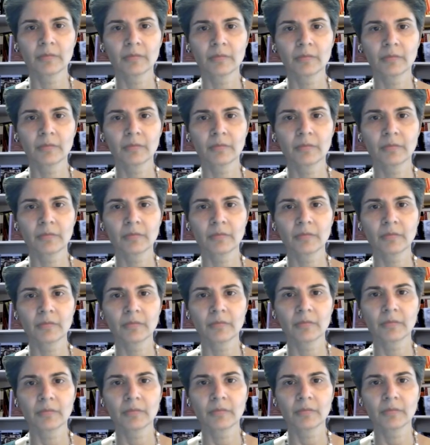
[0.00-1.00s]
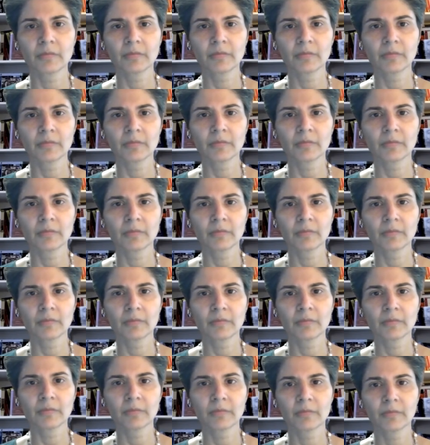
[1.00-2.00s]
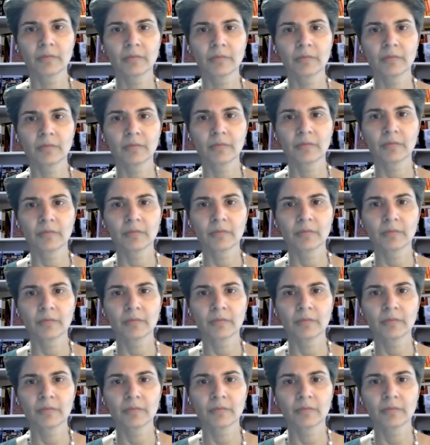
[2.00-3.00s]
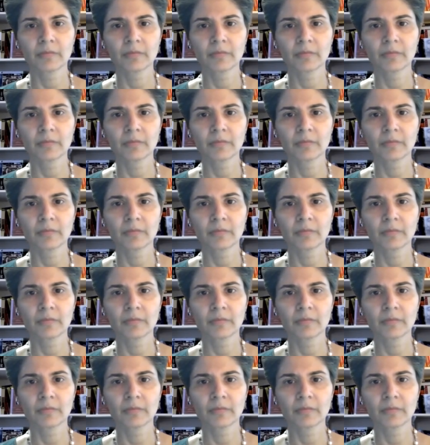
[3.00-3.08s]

The person shown says nothing.